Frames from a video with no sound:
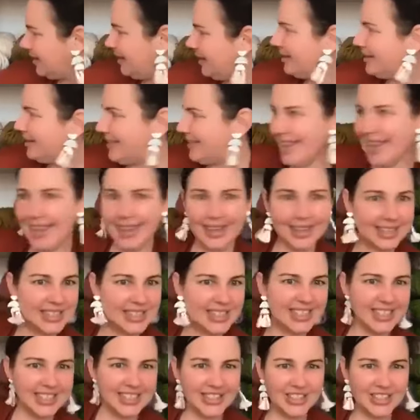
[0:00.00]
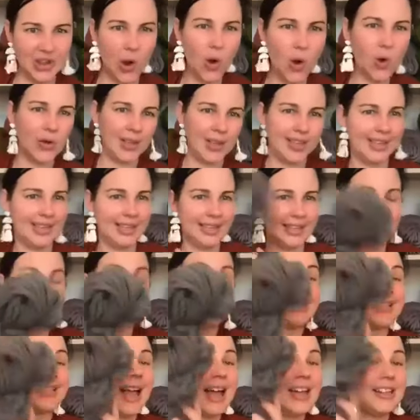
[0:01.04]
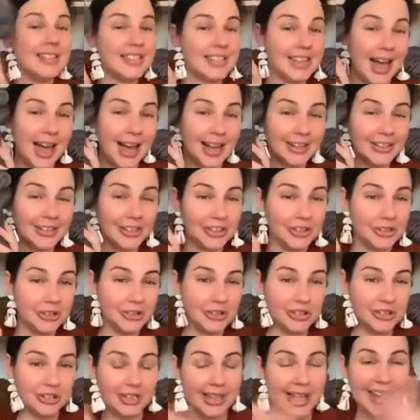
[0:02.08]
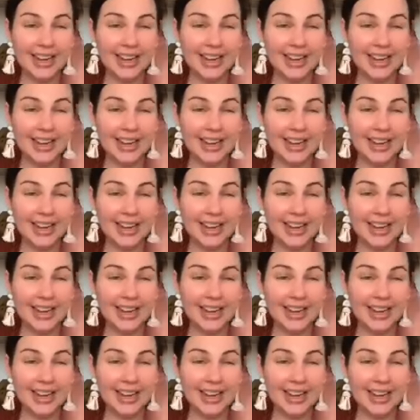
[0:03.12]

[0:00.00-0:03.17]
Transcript: Next, the donkey. This is our dark neutral,